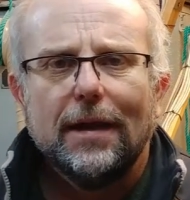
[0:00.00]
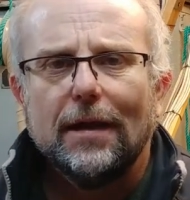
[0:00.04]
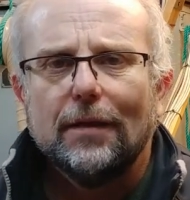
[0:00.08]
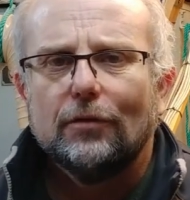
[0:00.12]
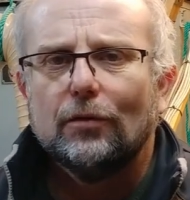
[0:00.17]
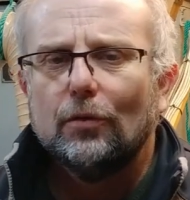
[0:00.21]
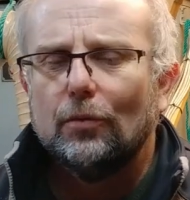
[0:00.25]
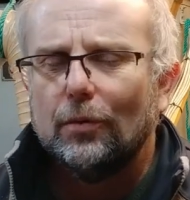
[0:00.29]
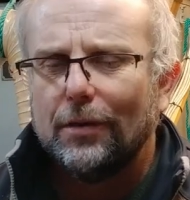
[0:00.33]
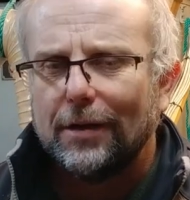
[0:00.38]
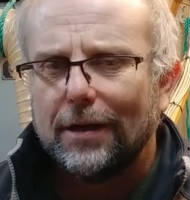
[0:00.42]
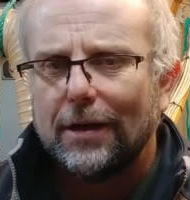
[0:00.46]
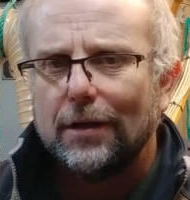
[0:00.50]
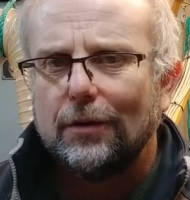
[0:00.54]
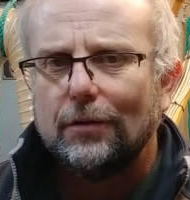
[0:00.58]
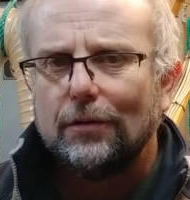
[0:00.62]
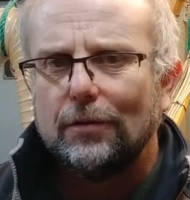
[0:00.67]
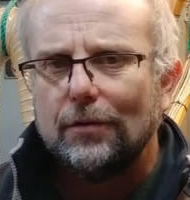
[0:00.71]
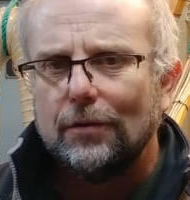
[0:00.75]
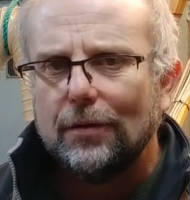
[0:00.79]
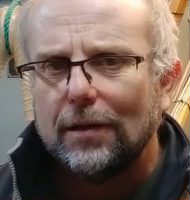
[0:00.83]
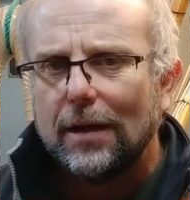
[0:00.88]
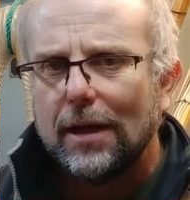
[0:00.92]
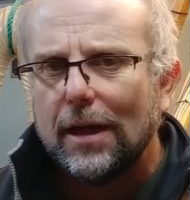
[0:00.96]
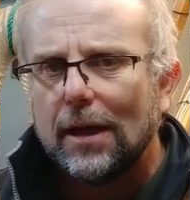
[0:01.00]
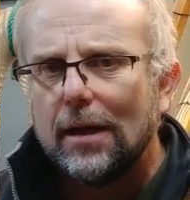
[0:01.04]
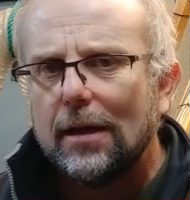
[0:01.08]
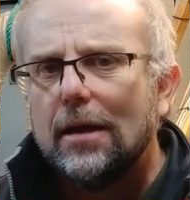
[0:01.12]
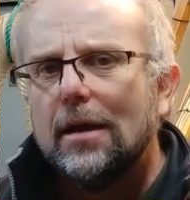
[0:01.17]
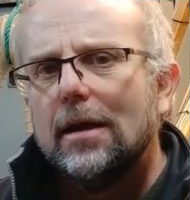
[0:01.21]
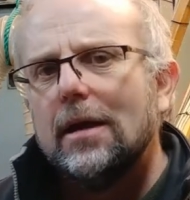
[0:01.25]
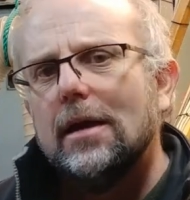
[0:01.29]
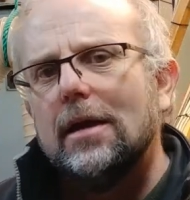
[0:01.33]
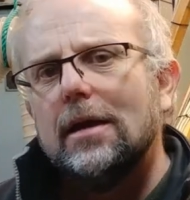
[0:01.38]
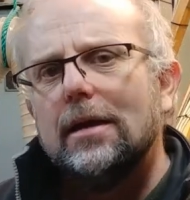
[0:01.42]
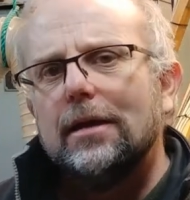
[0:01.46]
So what I'm going to do now
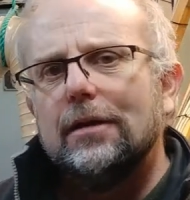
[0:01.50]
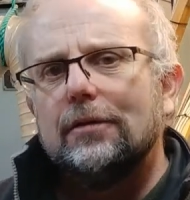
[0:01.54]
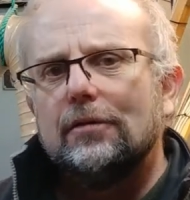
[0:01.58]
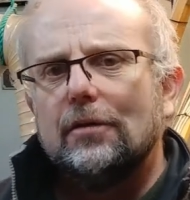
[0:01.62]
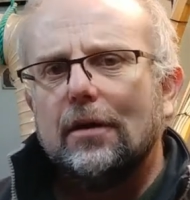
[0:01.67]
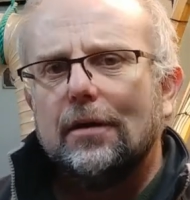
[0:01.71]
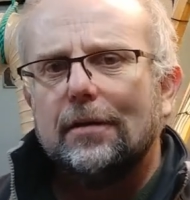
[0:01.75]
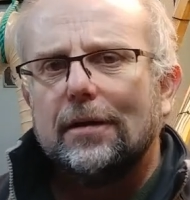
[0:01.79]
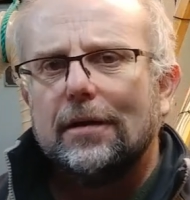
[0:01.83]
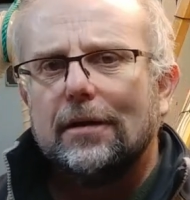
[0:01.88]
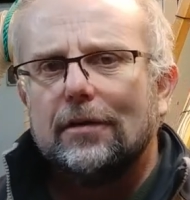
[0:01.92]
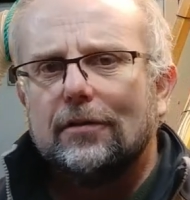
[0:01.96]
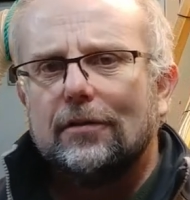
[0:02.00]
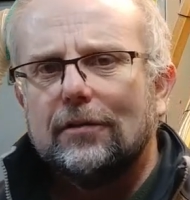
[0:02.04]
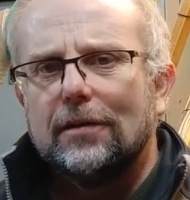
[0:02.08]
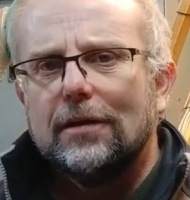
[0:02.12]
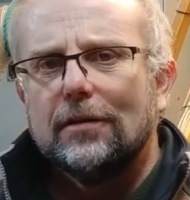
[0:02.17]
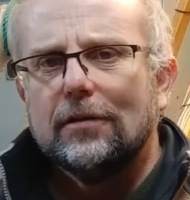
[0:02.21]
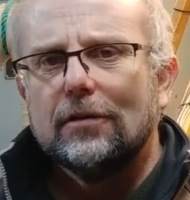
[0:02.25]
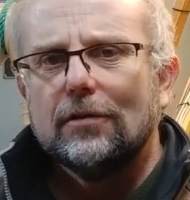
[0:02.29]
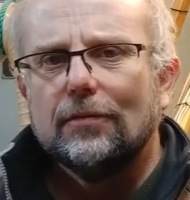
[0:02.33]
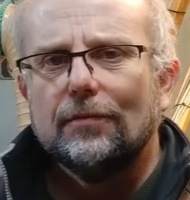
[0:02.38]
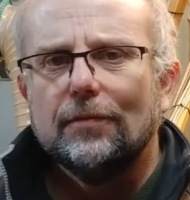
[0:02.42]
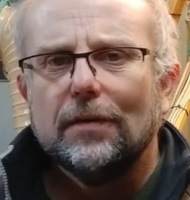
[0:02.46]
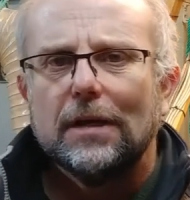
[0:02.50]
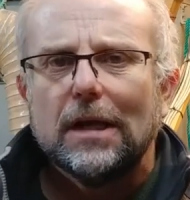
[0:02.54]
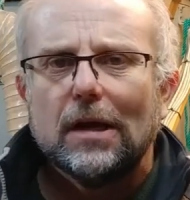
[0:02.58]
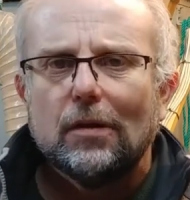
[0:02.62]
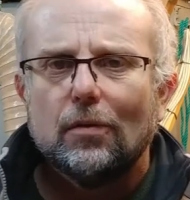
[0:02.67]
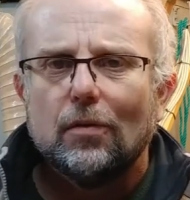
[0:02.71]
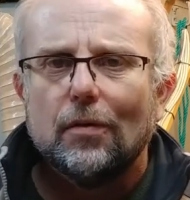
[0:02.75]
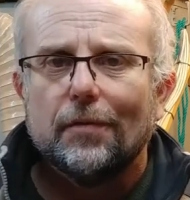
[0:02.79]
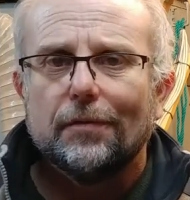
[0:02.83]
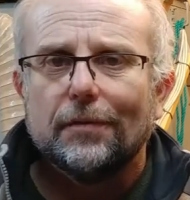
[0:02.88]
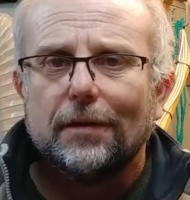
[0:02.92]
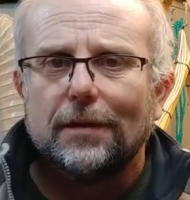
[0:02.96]
is I'm going to send this video
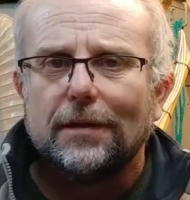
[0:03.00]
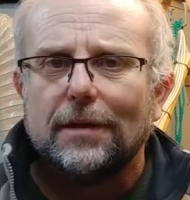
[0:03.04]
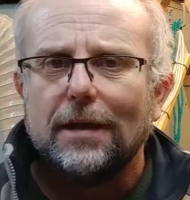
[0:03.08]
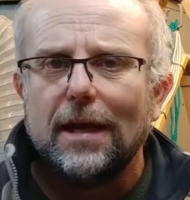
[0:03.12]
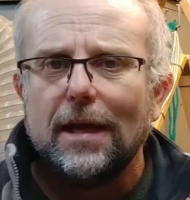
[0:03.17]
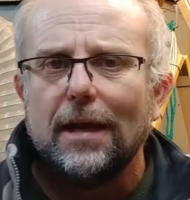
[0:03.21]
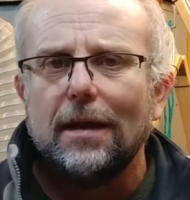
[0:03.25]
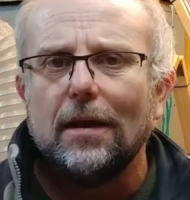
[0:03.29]
off to Ted.